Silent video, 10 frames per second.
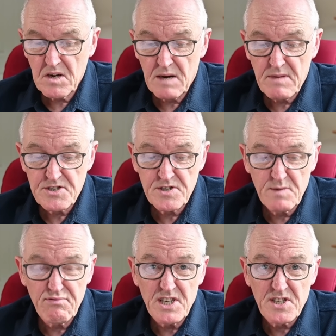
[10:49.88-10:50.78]
Can't imagine
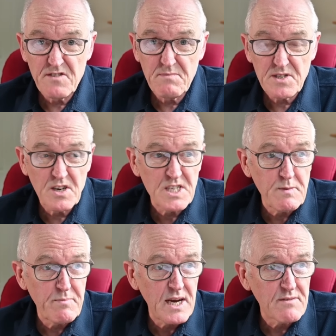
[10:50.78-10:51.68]
the British government's going
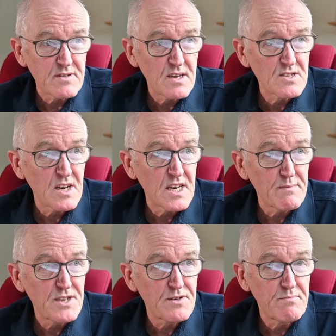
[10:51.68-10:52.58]
to be paying for those. Can't
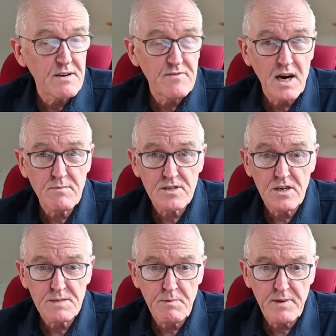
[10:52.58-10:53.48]
imagine Big Pharma's
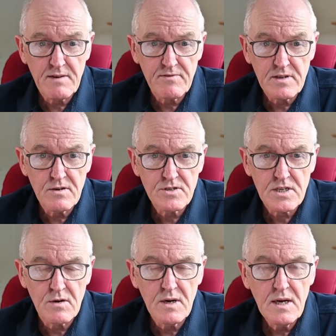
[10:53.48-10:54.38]
going to be paying for those.
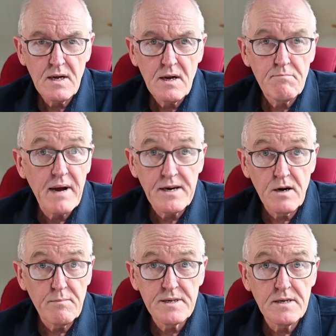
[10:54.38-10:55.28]
So may
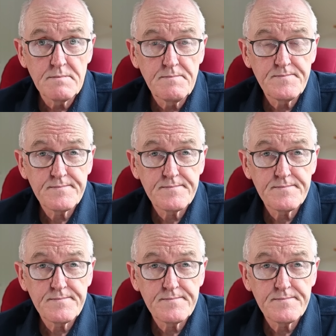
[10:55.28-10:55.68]
not be done.